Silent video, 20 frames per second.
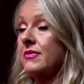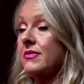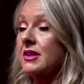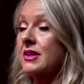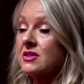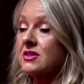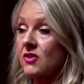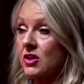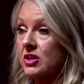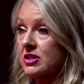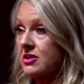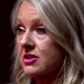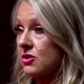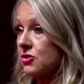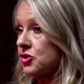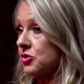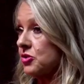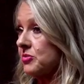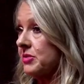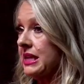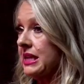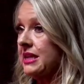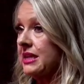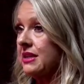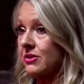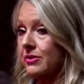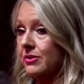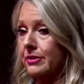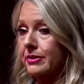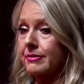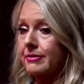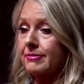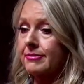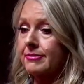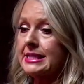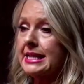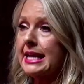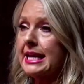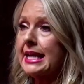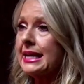as far as social media or
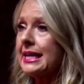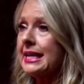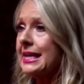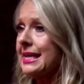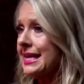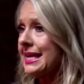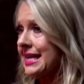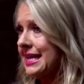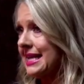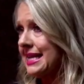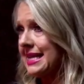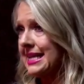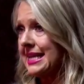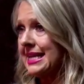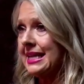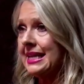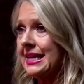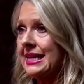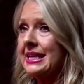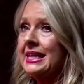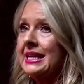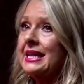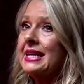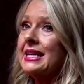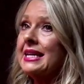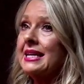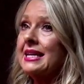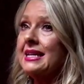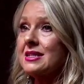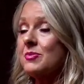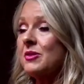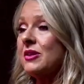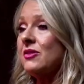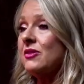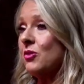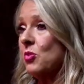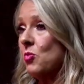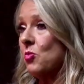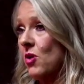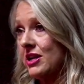techie anything, it has been
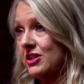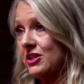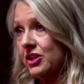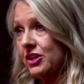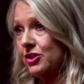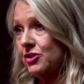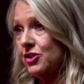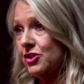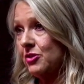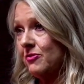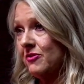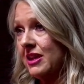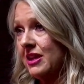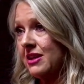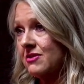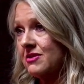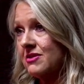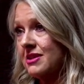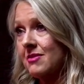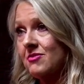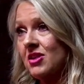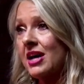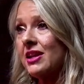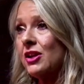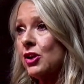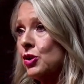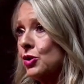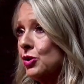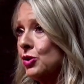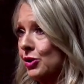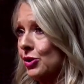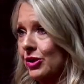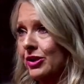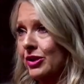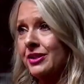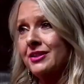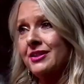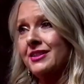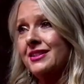from watching YouTube videos. I'm not a Googler.